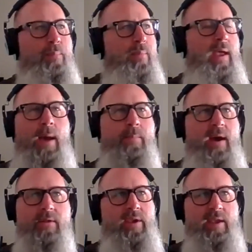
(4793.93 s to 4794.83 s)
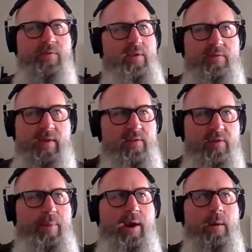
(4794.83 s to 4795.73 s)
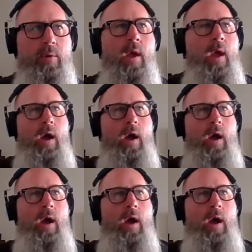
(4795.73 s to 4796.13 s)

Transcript: I'm not looking at this thing as a parable.